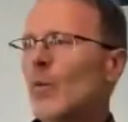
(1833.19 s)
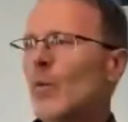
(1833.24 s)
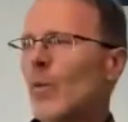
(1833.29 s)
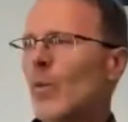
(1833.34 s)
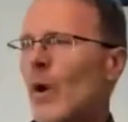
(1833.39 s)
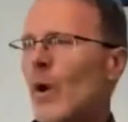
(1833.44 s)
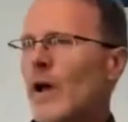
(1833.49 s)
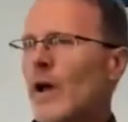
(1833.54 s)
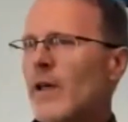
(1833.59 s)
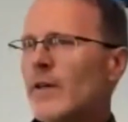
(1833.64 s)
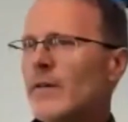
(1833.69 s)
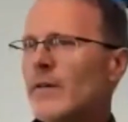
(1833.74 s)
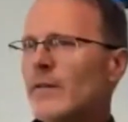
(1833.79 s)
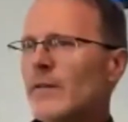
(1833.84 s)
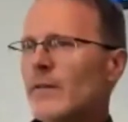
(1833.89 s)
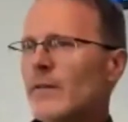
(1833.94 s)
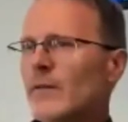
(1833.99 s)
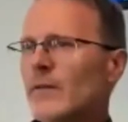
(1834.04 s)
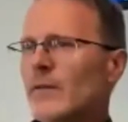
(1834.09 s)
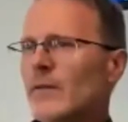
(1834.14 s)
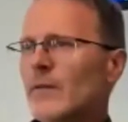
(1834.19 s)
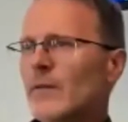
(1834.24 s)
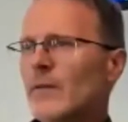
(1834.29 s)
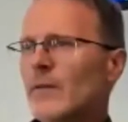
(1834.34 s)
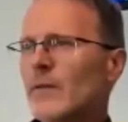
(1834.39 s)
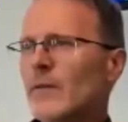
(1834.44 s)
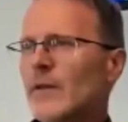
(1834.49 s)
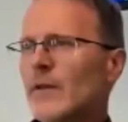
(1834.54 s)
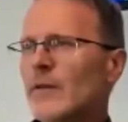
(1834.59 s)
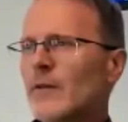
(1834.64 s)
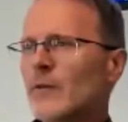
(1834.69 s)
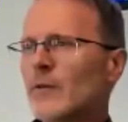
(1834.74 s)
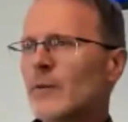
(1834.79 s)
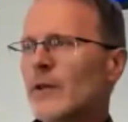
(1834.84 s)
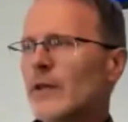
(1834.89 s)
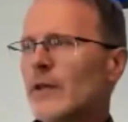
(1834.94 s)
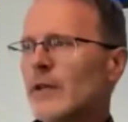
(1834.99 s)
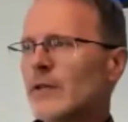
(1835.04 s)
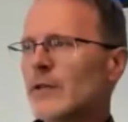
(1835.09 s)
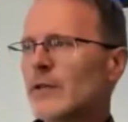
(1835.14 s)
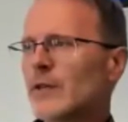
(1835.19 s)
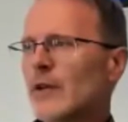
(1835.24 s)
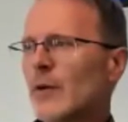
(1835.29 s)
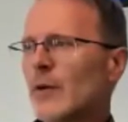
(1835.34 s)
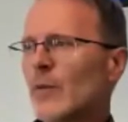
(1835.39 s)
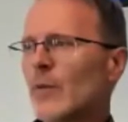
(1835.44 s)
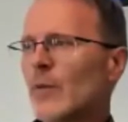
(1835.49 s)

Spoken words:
This is really interesting.